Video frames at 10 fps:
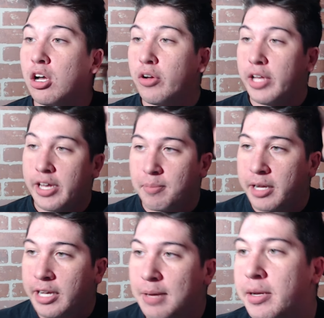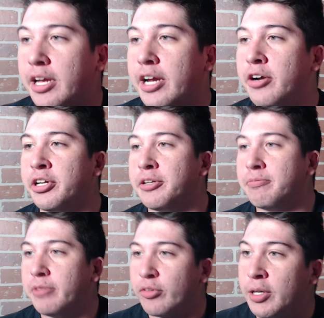Oh yeah, I got my hair
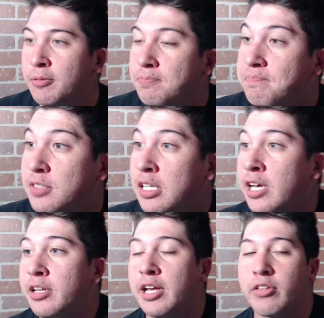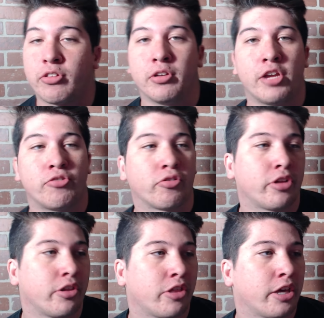done as well. Yeah, that's an
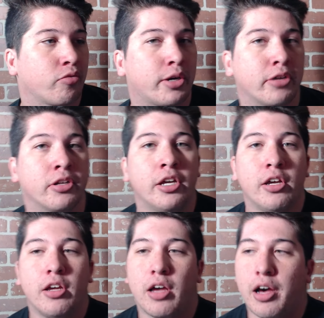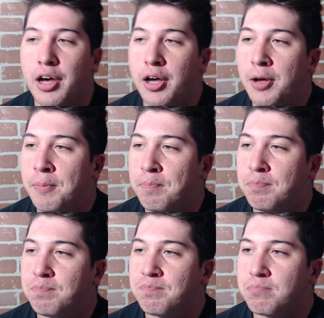interesting thing as well.
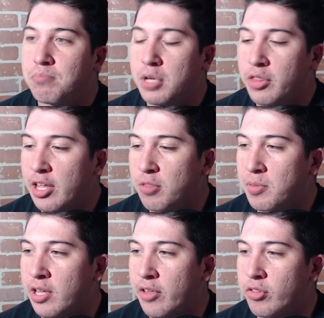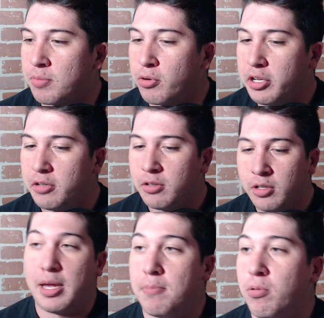Um, but that's besides the point.
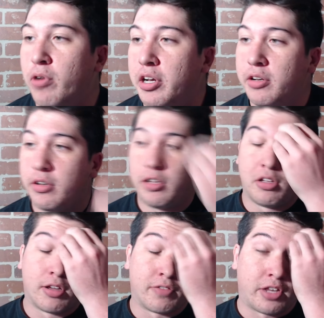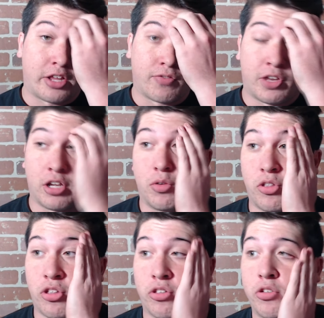The main point of today's video
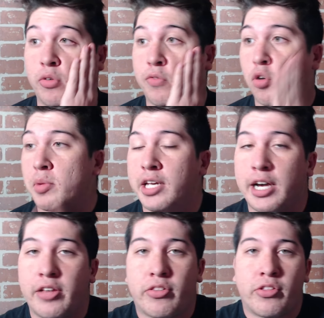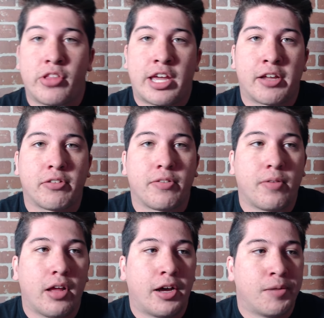is just to inform you guys that
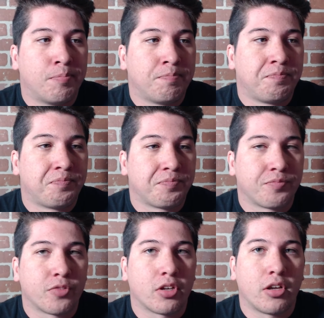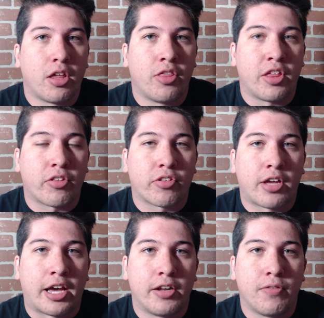um, this
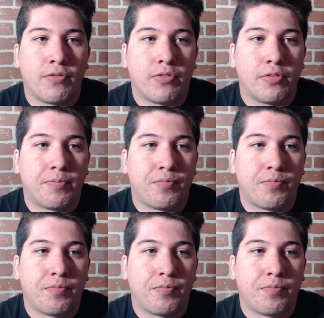kind of